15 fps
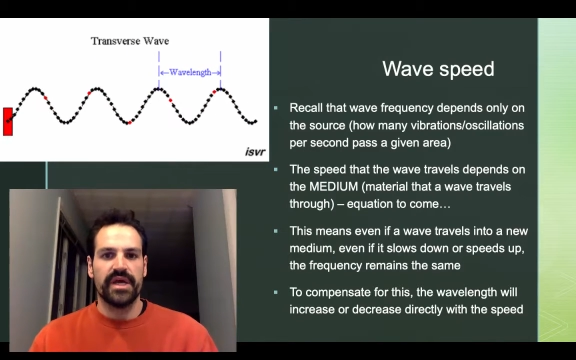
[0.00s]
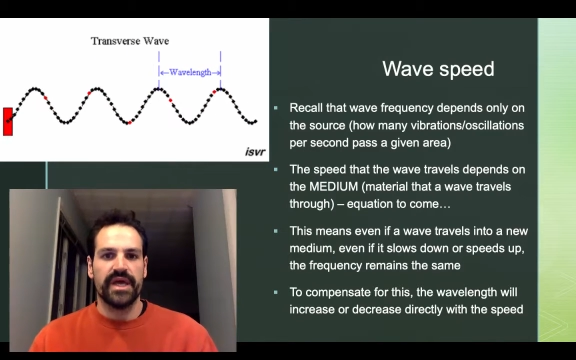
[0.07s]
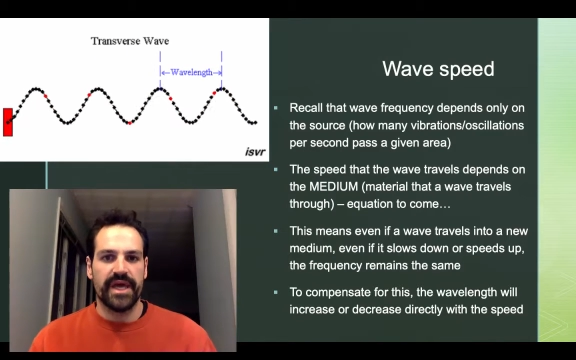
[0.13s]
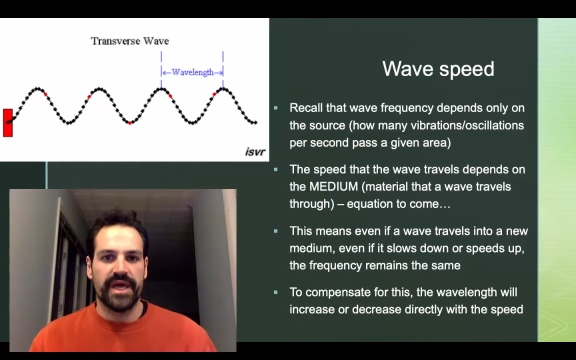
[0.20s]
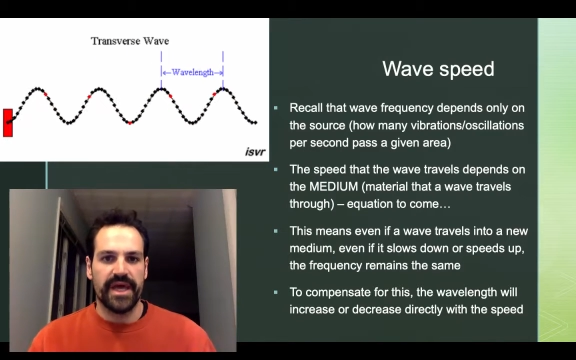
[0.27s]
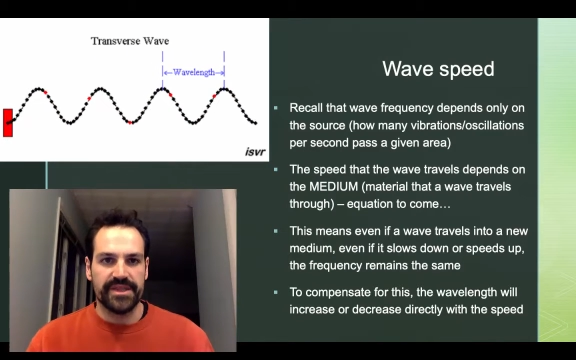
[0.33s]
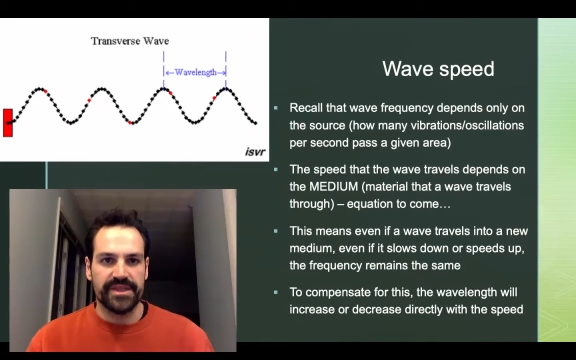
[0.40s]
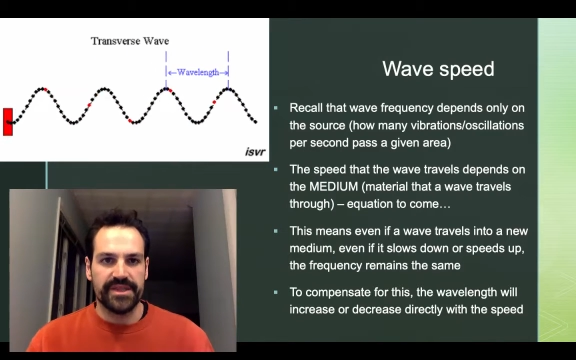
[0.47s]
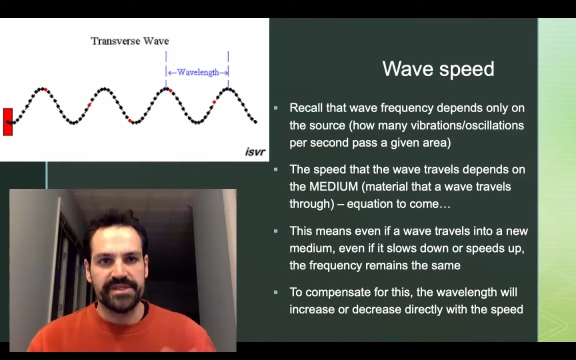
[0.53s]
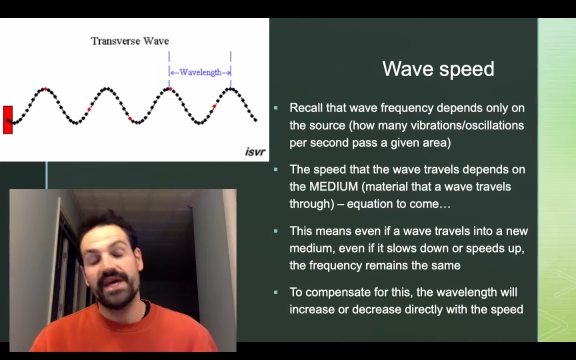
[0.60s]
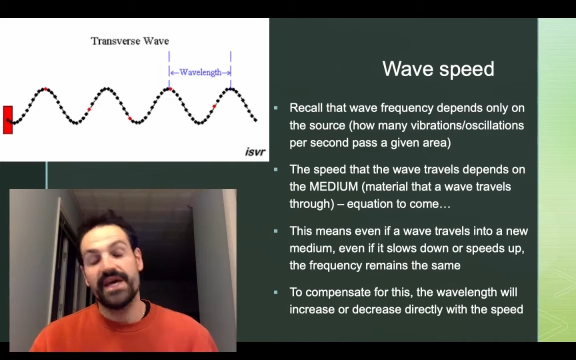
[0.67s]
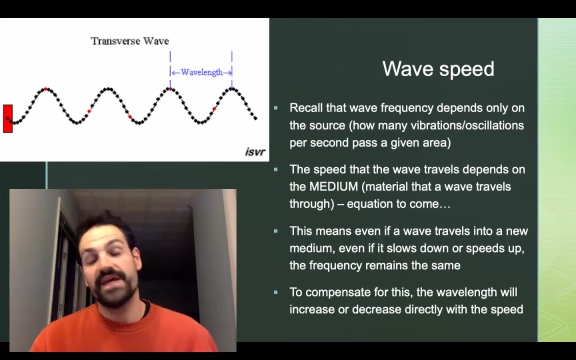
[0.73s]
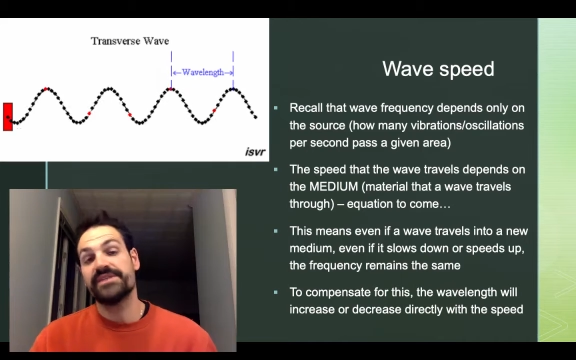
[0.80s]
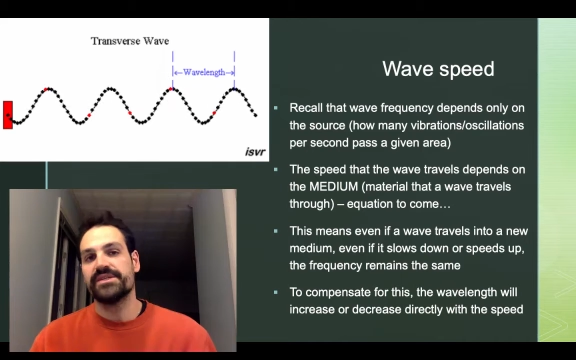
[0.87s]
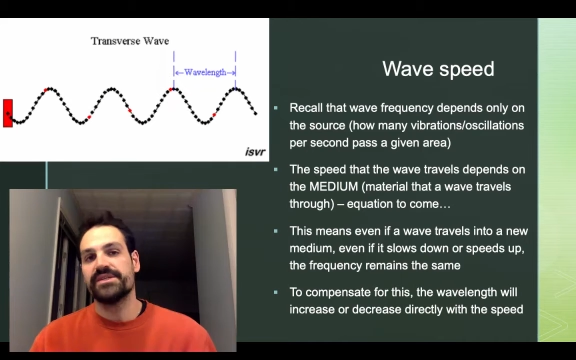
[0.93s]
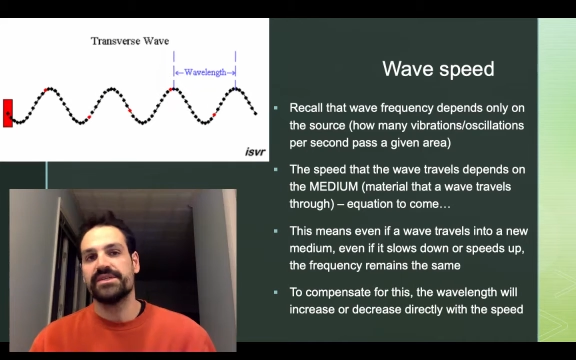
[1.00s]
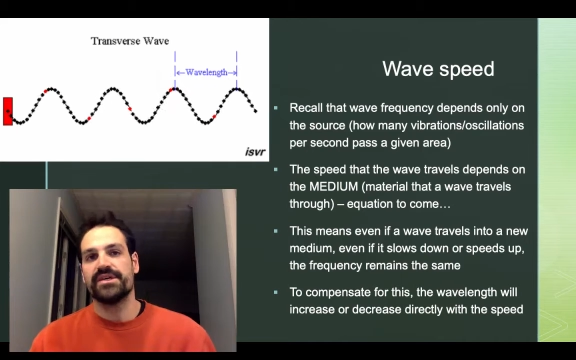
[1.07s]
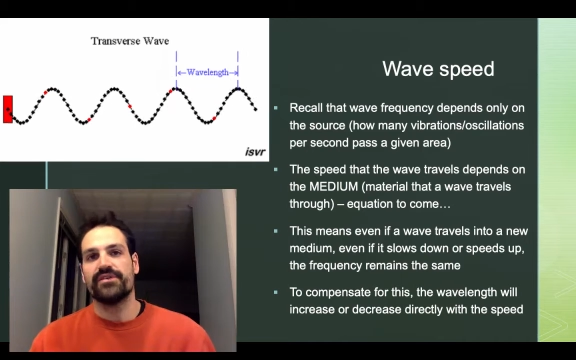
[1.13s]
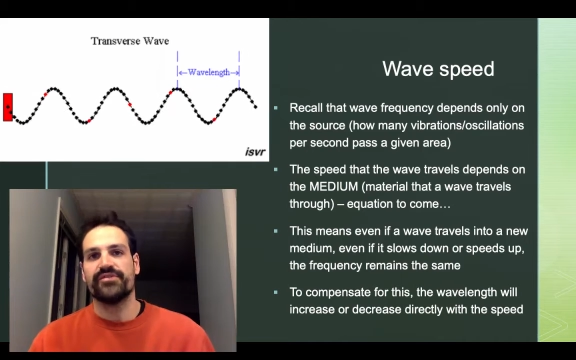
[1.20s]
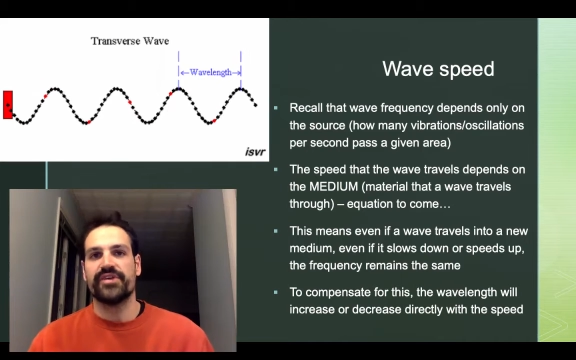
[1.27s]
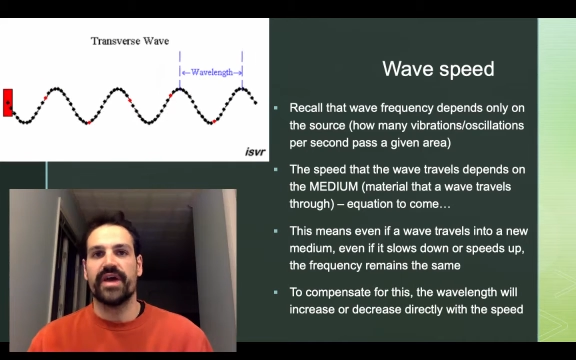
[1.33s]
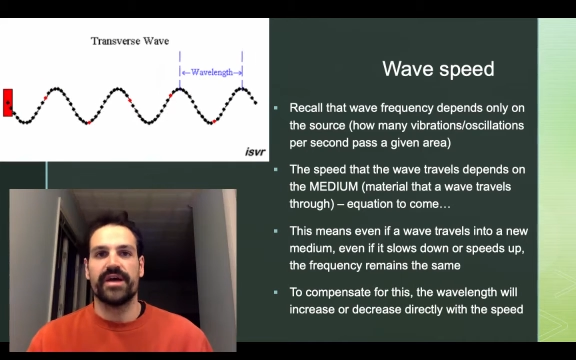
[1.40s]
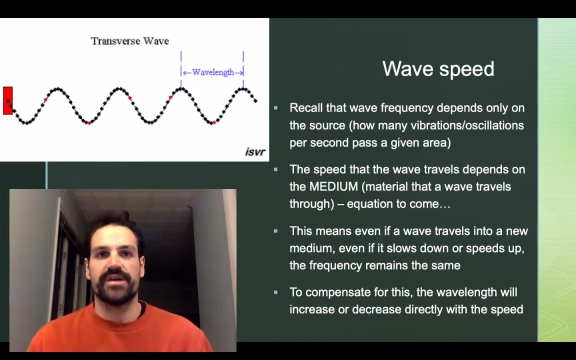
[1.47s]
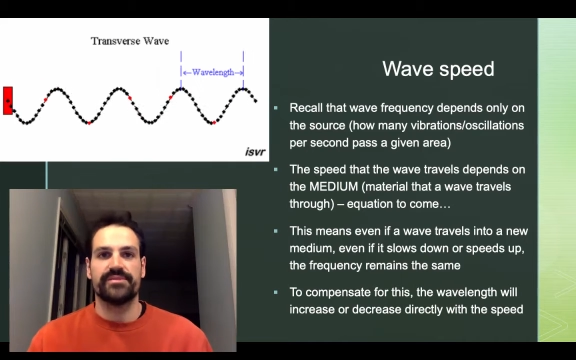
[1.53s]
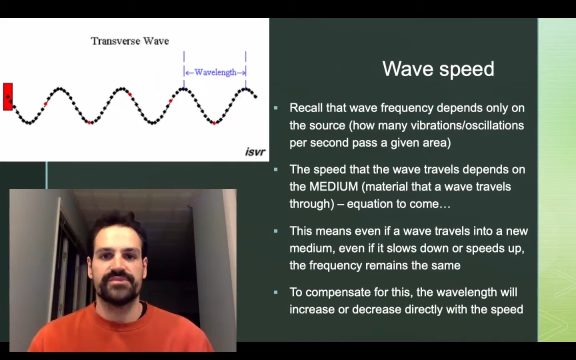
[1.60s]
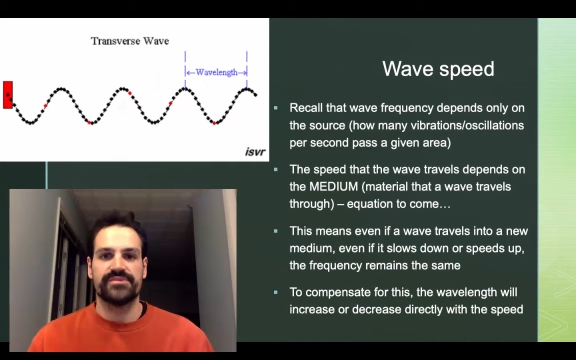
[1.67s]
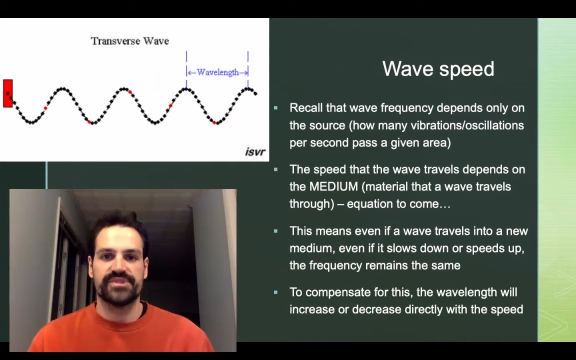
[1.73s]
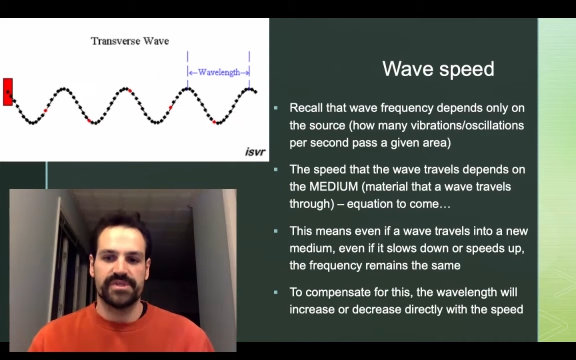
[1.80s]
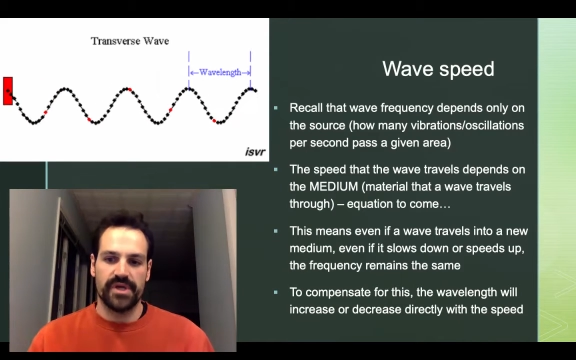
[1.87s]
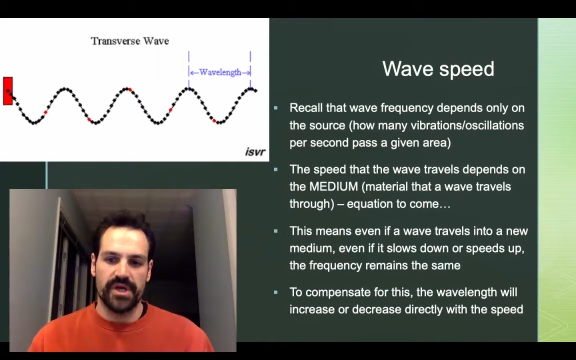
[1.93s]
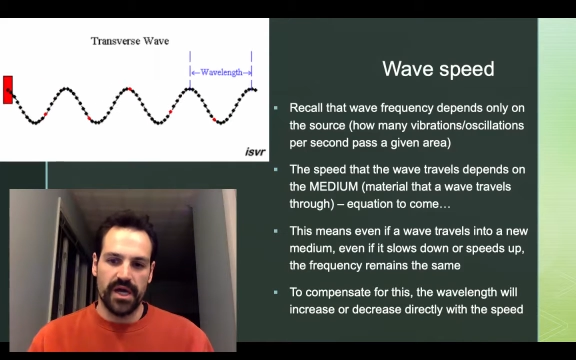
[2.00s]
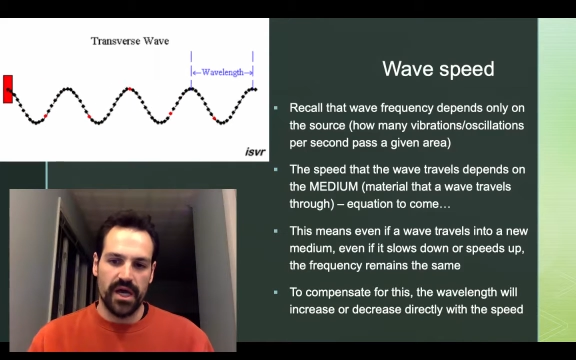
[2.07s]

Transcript: and the density of the atoms.